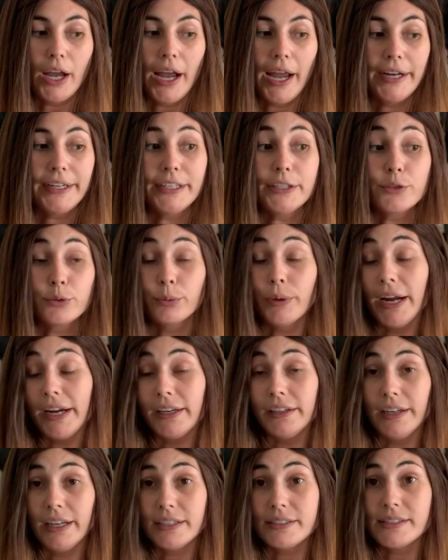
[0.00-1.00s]
I need to
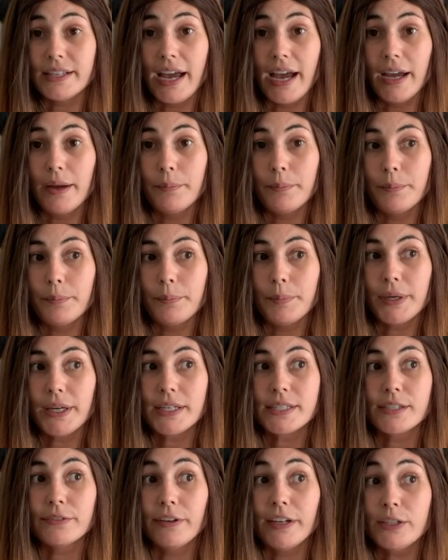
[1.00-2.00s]
recognize that,
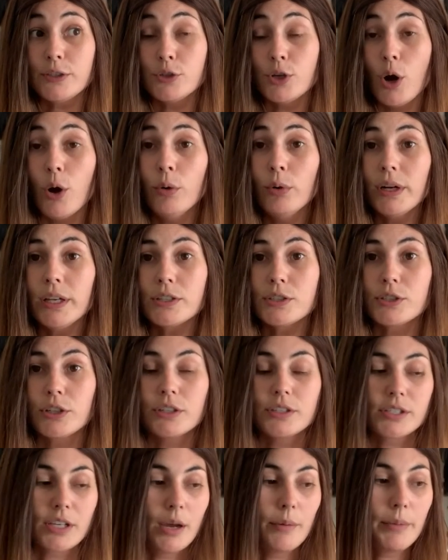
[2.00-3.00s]
because if I don't, it
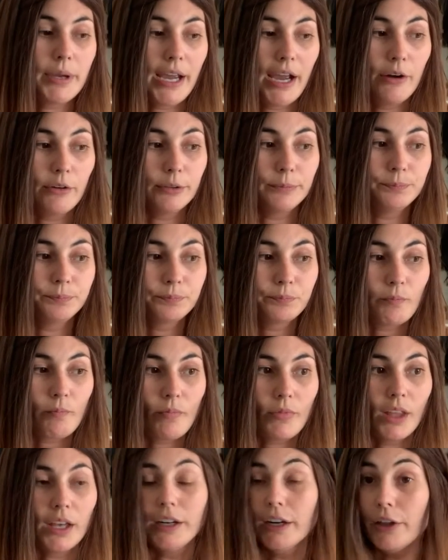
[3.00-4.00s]
starts coming out
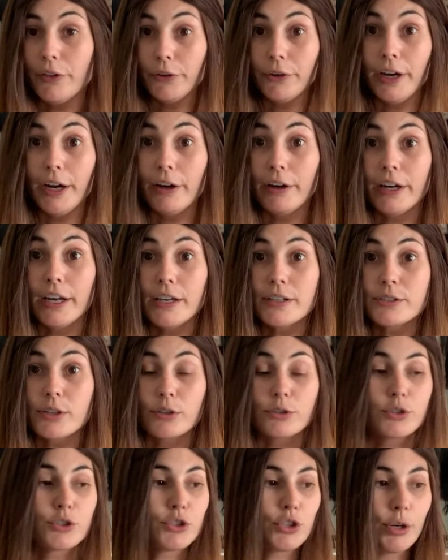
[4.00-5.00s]
in other areas. I'll
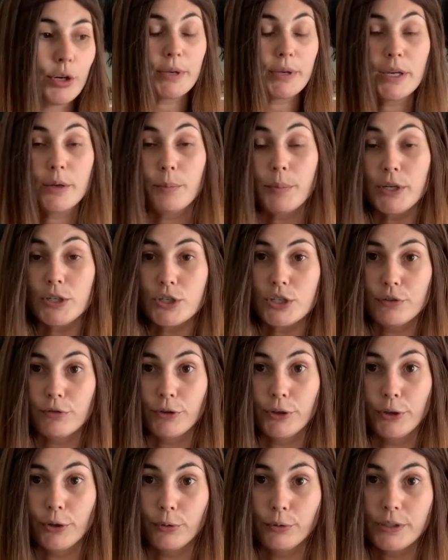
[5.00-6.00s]
just being bitchy
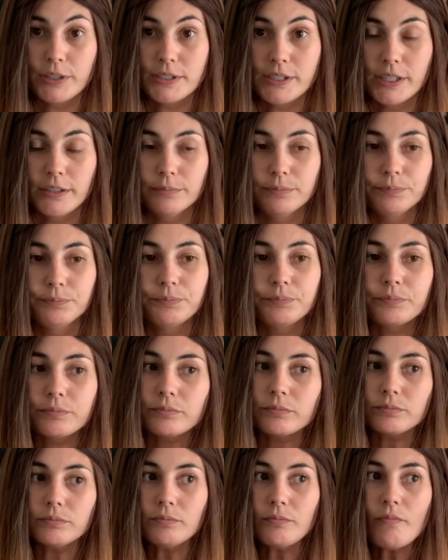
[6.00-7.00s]
for no reason.
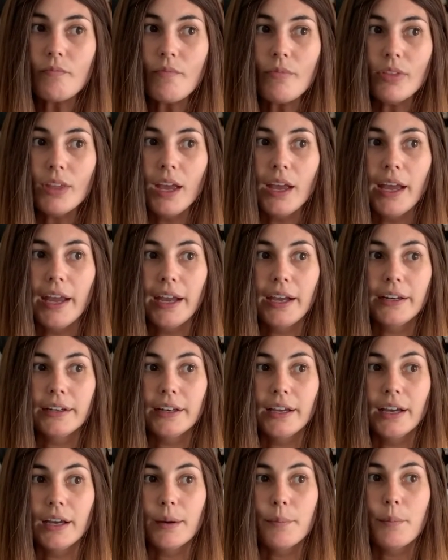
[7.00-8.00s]
And
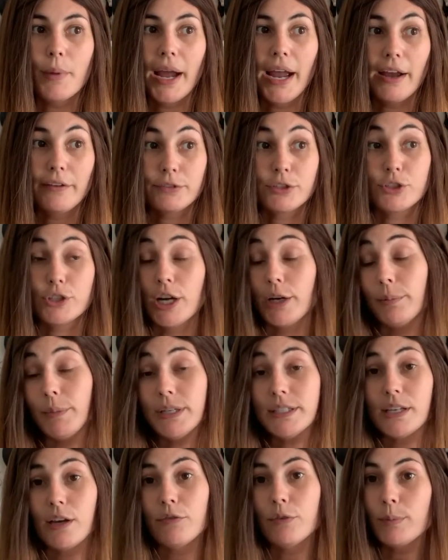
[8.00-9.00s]
I have to check
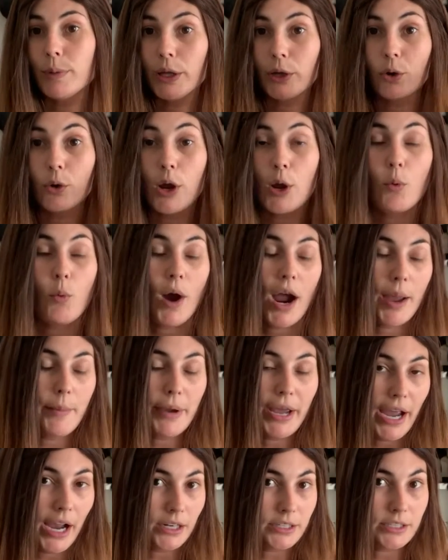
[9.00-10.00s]
myself and be like, okay, why am
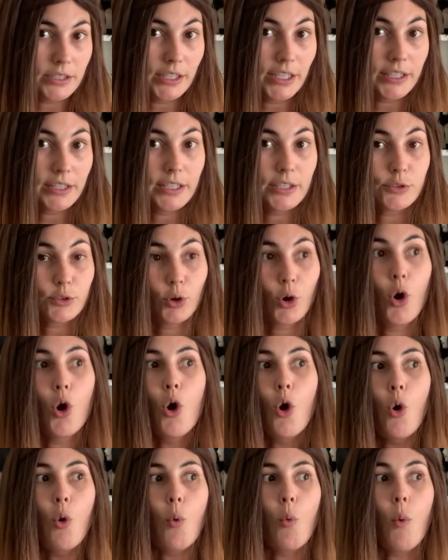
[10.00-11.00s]
I acting like this? Or
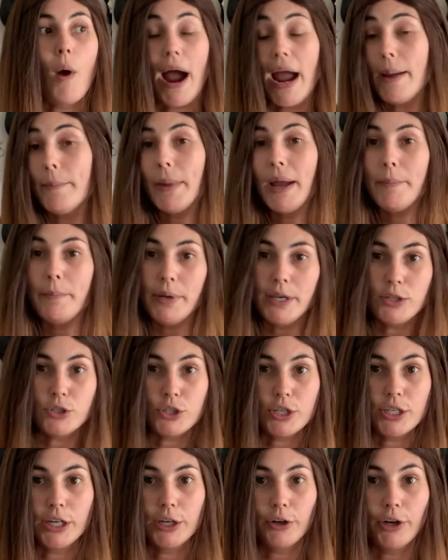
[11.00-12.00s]
why am I binge
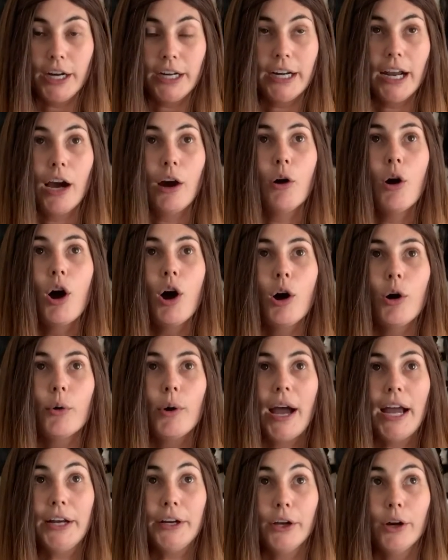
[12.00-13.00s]
eating right now? Oh,
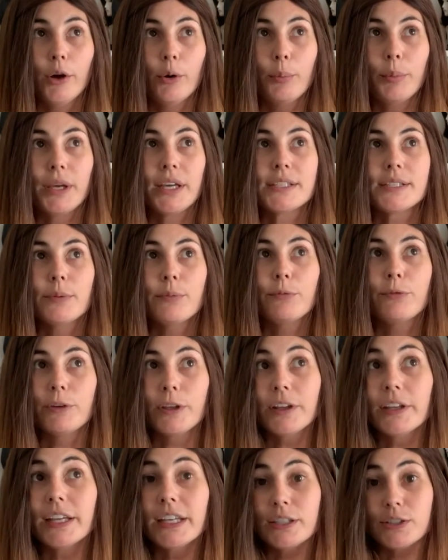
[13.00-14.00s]
I know, because I'm
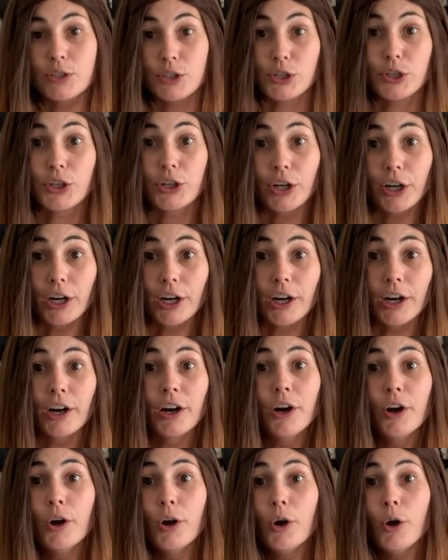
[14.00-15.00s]
feeling insecure
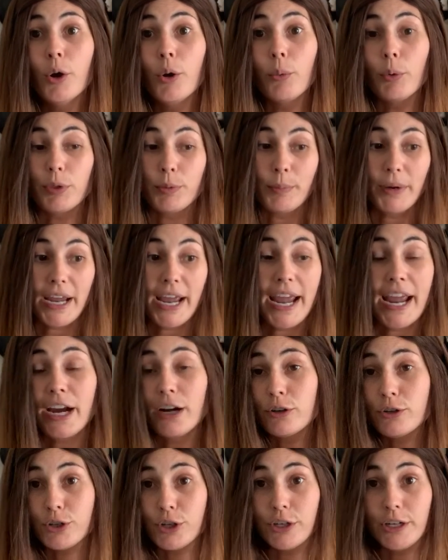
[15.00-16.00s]
with my
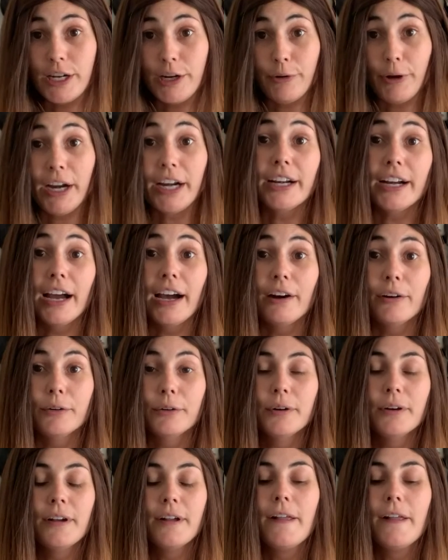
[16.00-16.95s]
hair journey right now.